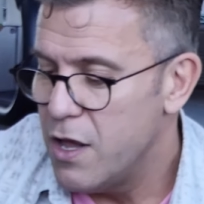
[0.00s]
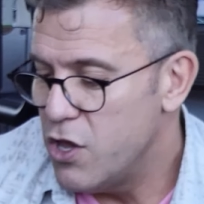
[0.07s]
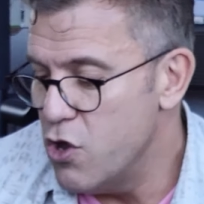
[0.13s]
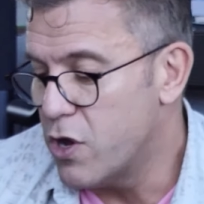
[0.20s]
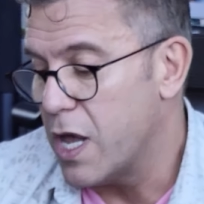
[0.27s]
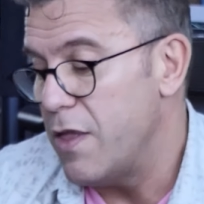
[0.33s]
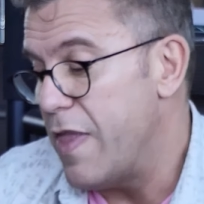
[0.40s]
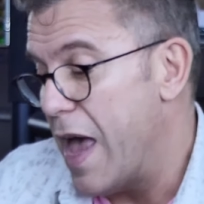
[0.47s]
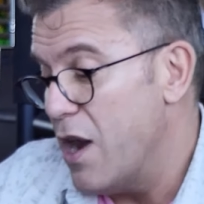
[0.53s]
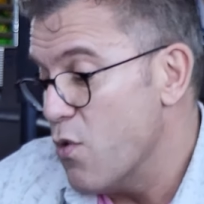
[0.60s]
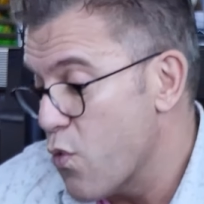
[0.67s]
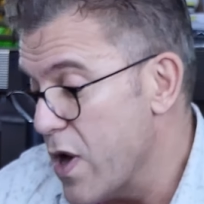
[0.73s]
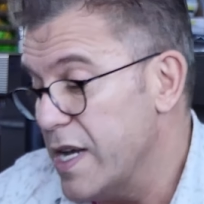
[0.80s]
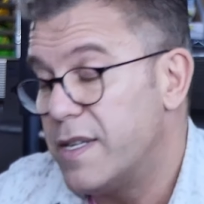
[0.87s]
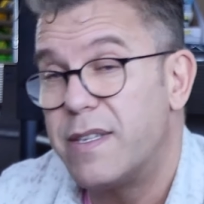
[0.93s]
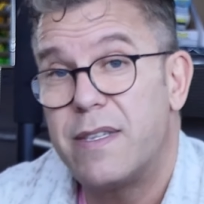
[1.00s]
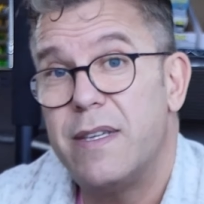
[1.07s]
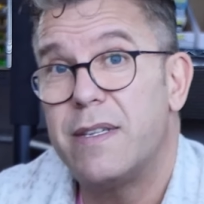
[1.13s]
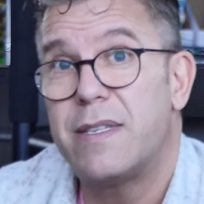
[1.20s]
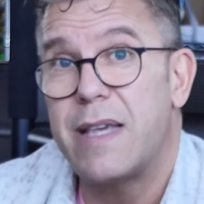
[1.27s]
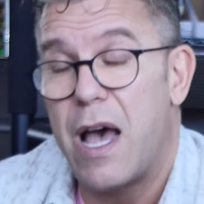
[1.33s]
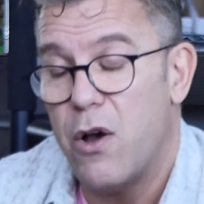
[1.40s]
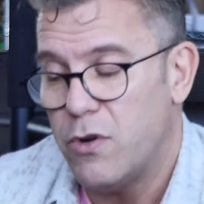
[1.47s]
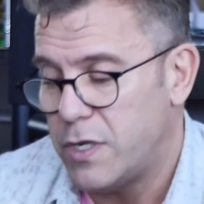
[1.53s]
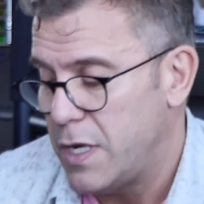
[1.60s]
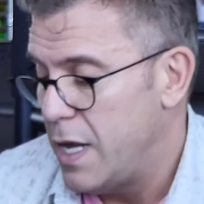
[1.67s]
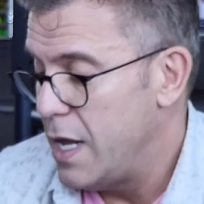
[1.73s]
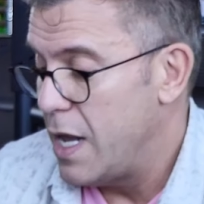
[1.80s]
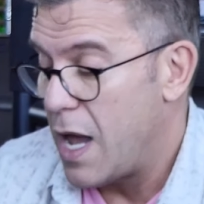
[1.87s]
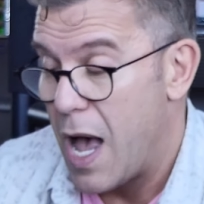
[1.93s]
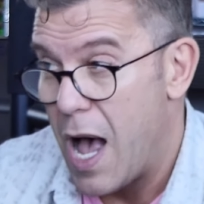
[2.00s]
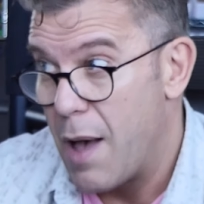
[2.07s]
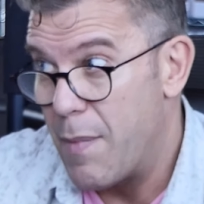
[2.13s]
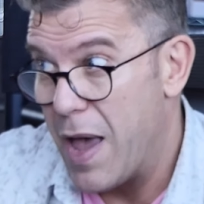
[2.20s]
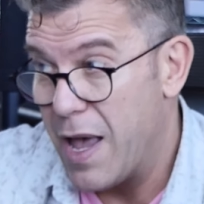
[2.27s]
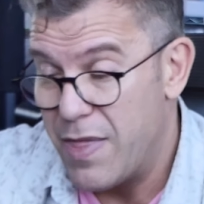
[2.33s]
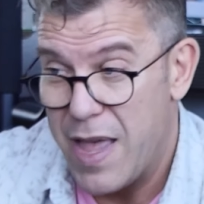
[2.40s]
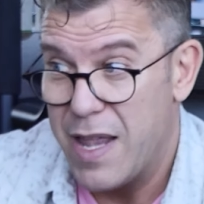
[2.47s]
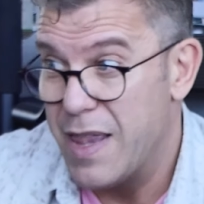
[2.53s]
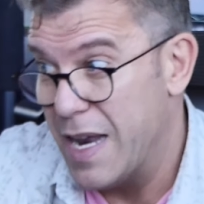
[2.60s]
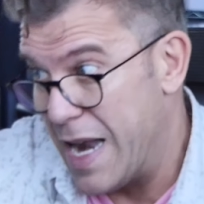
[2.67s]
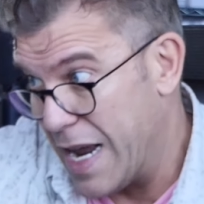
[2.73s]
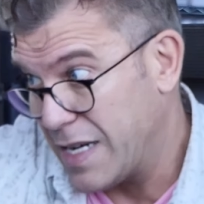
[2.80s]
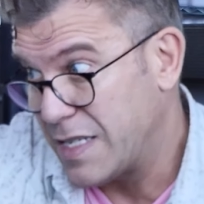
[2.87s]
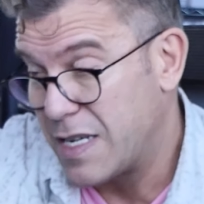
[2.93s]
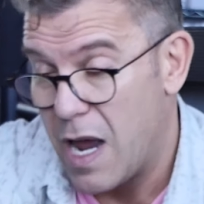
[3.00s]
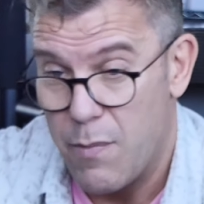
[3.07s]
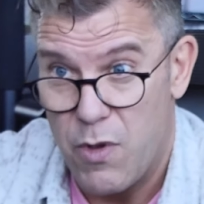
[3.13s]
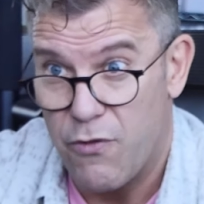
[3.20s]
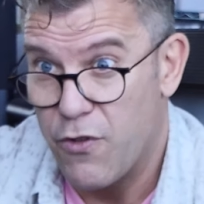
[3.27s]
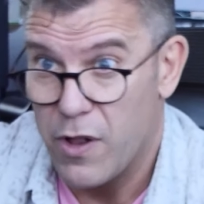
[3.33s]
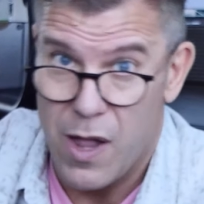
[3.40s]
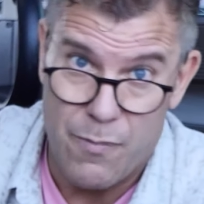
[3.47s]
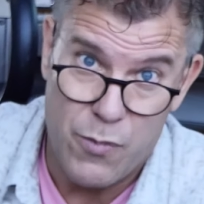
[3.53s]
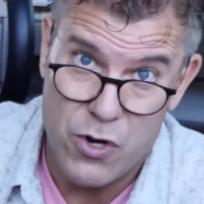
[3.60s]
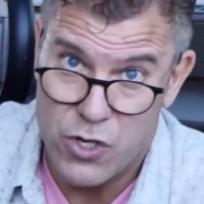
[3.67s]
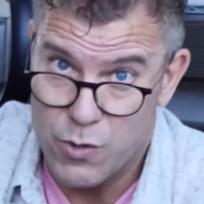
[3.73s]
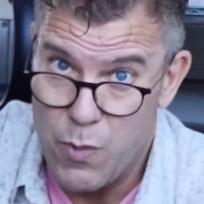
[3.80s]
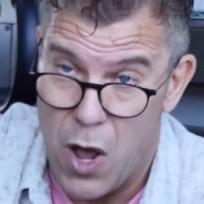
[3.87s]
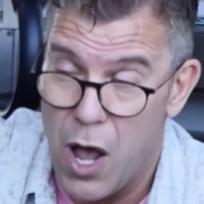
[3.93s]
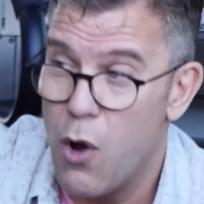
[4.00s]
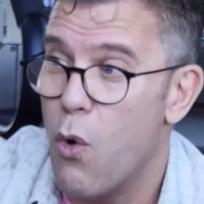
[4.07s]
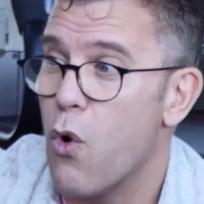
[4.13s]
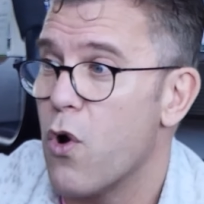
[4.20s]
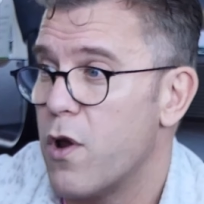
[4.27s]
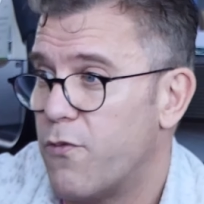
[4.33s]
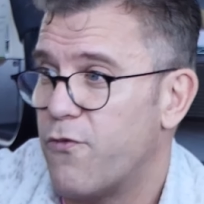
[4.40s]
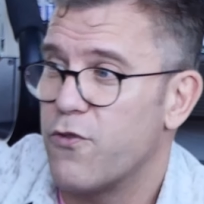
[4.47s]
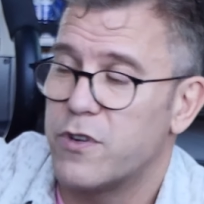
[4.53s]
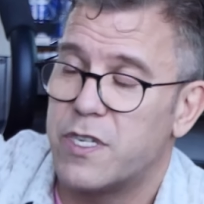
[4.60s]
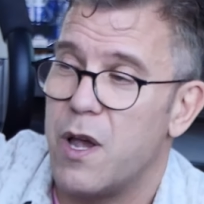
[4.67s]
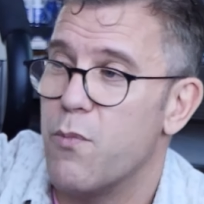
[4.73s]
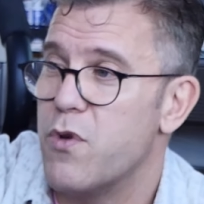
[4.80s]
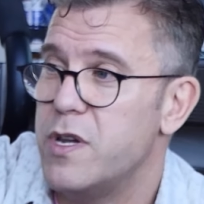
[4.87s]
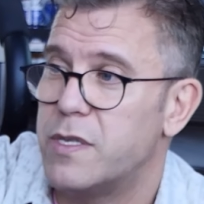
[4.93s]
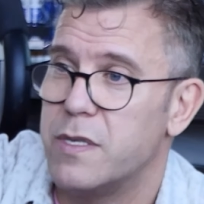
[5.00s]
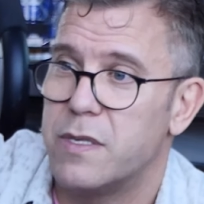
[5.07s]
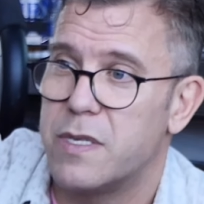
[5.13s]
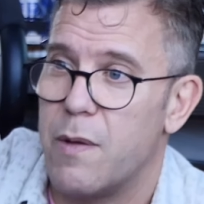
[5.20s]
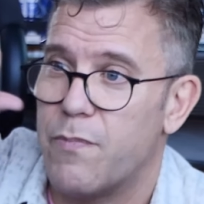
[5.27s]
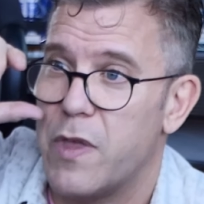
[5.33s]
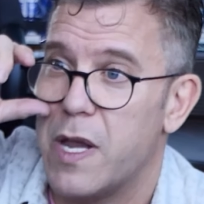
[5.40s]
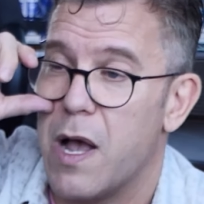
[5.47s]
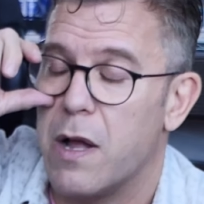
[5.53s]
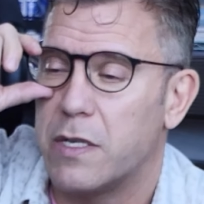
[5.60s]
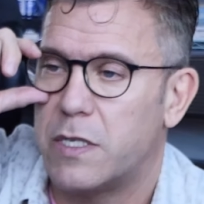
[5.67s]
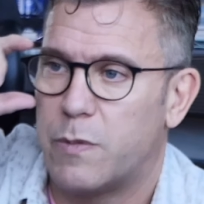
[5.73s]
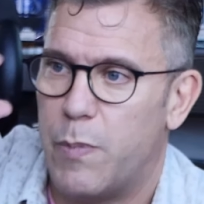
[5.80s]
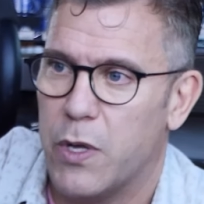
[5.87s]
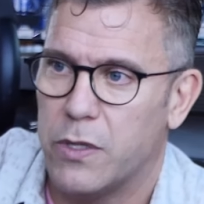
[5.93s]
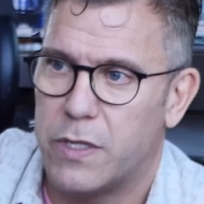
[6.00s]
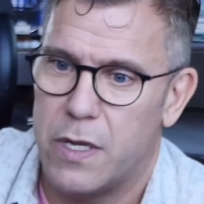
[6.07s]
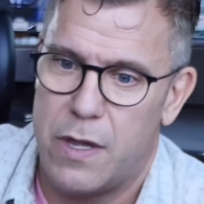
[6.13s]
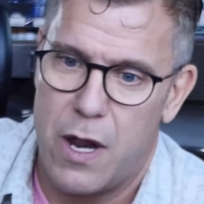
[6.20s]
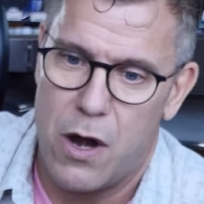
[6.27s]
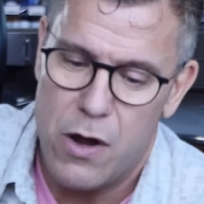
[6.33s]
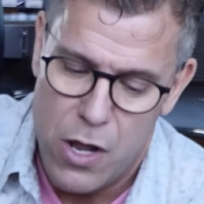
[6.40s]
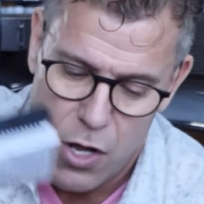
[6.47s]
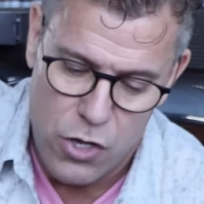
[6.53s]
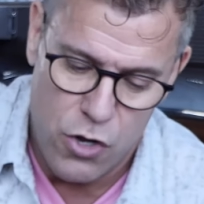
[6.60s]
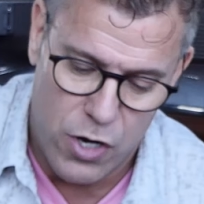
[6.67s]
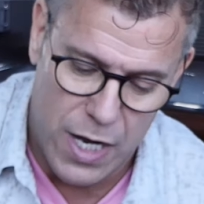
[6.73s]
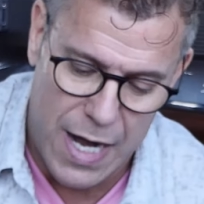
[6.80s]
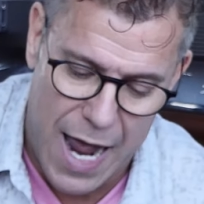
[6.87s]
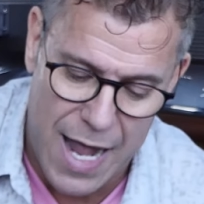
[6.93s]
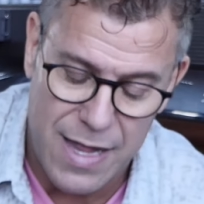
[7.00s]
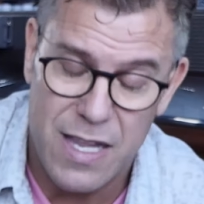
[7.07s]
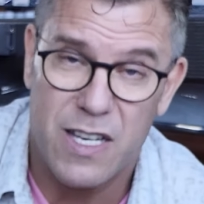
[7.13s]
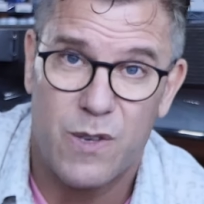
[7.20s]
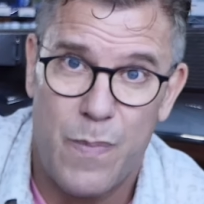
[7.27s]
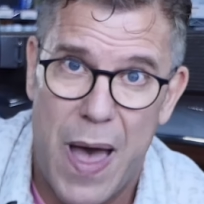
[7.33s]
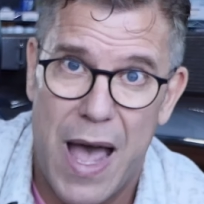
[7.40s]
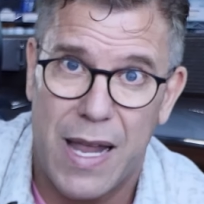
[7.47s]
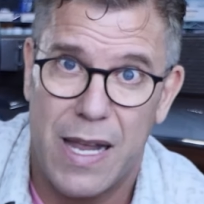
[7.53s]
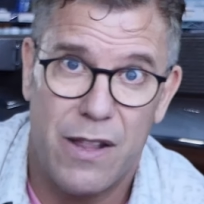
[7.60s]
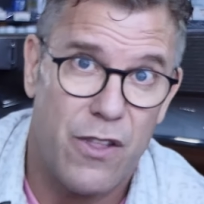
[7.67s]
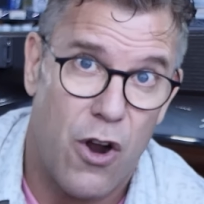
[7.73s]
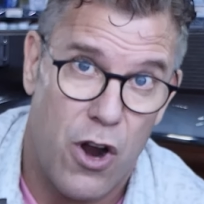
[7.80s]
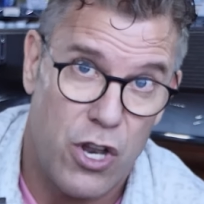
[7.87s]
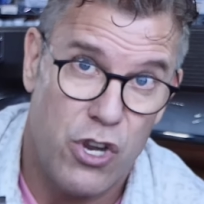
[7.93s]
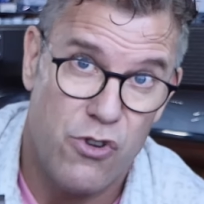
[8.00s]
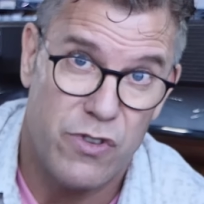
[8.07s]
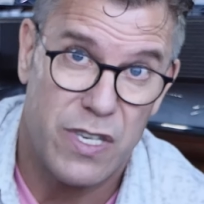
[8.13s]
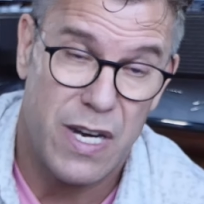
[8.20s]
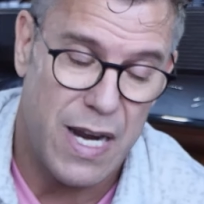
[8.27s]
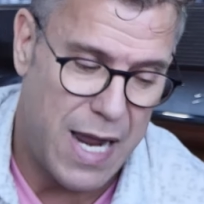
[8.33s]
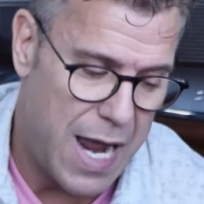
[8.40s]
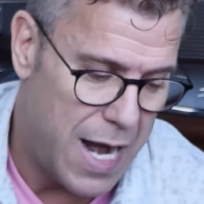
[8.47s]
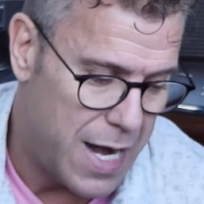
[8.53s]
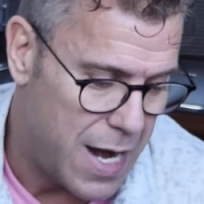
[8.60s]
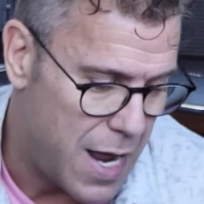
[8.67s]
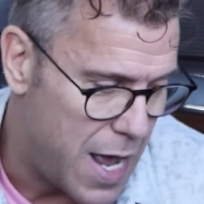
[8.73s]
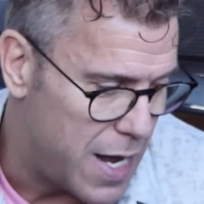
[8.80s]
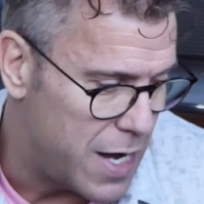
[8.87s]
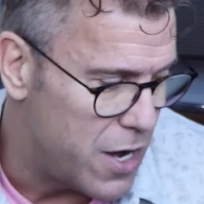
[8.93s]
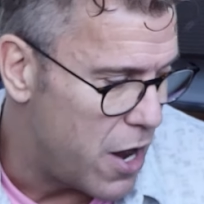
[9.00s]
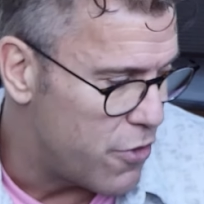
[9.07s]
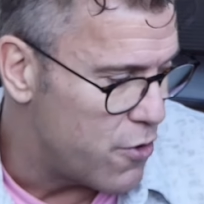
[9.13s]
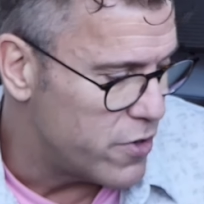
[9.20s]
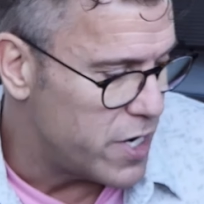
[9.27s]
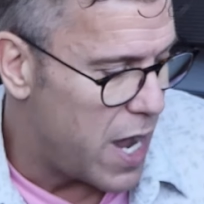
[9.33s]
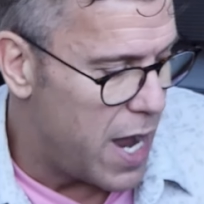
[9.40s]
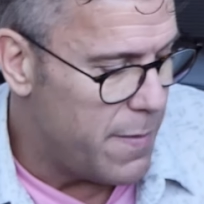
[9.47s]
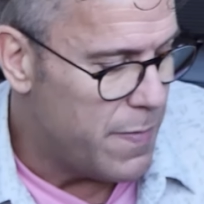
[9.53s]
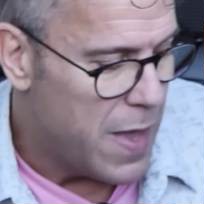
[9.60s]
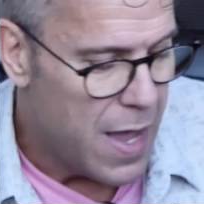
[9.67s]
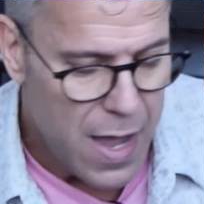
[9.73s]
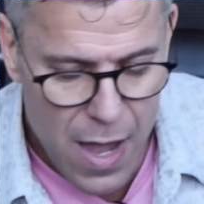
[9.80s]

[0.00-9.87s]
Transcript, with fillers: You can then rinse this out um, and then the next time you fill up your spot or if for some reason something got spilt in there you could add this back in there and use it again at another time